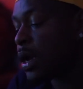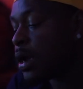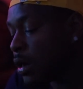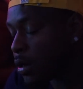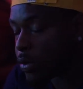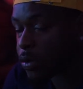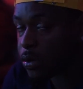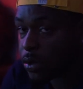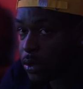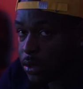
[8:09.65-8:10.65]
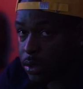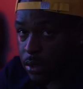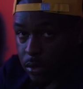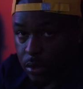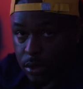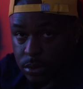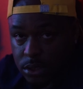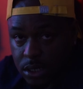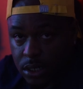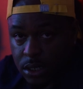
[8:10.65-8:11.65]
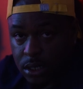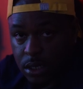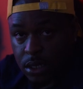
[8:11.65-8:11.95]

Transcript: uncle. You know what I'm saying?